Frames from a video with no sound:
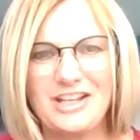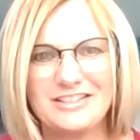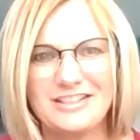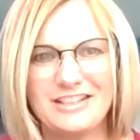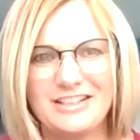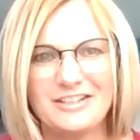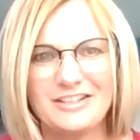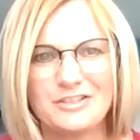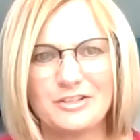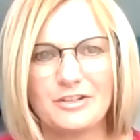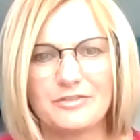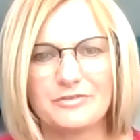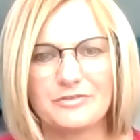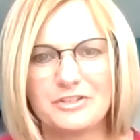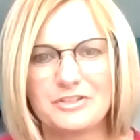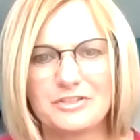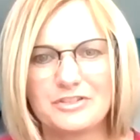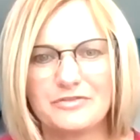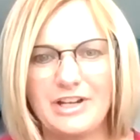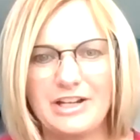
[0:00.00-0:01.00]
that. It's our
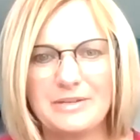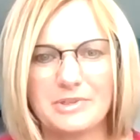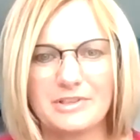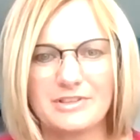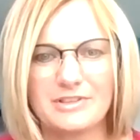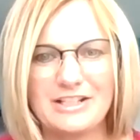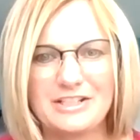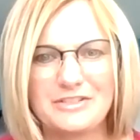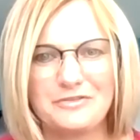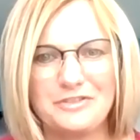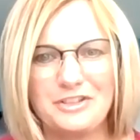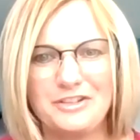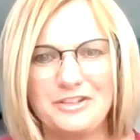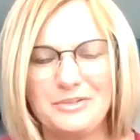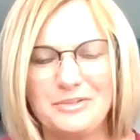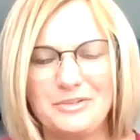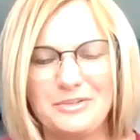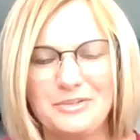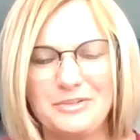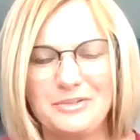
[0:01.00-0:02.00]
first fiberglass foot on
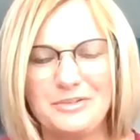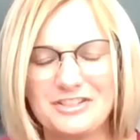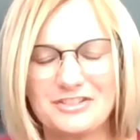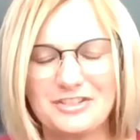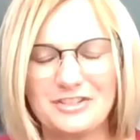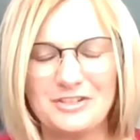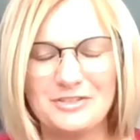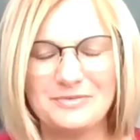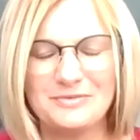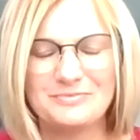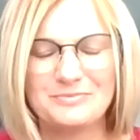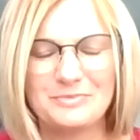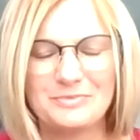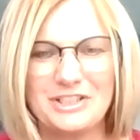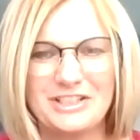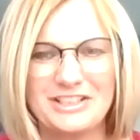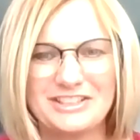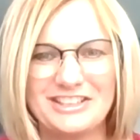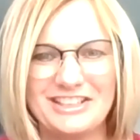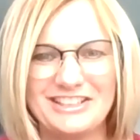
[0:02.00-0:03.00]
the market, so
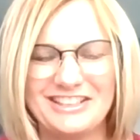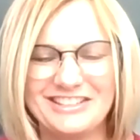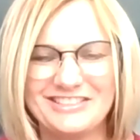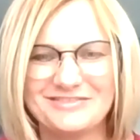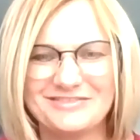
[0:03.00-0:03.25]
pretty exciting.